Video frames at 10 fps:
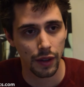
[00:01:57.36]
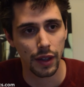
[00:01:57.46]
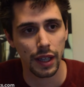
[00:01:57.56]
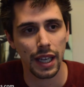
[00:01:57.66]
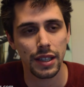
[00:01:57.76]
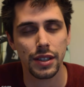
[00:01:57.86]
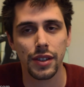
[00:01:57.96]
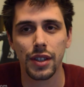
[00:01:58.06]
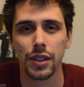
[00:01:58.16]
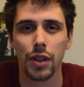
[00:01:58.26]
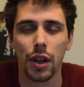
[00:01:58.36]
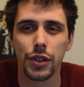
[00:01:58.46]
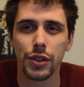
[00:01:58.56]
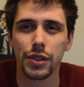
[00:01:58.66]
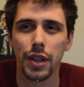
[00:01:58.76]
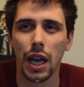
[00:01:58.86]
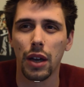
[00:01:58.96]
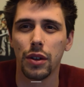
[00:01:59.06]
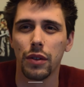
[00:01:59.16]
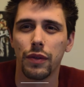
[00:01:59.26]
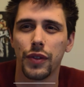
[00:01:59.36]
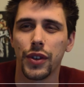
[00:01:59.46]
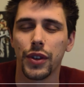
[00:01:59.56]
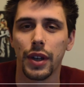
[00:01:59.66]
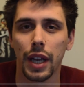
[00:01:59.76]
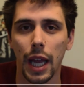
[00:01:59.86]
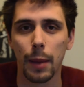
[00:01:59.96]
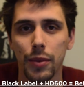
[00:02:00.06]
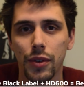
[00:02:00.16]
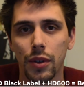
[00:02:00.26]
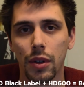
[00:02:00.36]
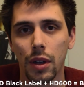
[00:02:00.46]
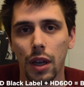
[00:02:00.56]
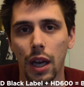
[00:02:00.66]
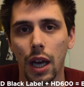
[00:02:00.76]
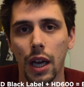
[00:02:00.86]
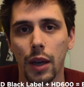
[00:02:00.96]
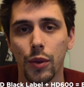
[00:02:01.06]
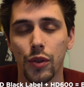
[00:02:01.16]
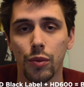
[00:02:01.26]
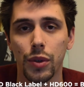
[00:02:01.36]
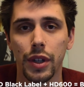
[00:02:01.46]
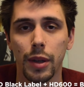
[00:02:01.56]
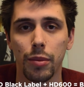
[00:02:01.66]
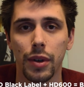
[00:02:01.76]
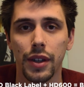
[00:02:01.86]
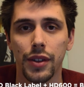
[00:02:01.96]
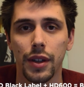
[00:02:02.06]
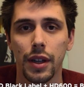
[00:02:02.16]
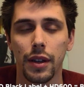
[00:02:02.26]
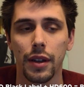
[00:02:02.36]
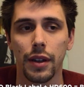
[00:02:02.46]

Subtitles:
The HD600s out of certain amps, I was really impressed that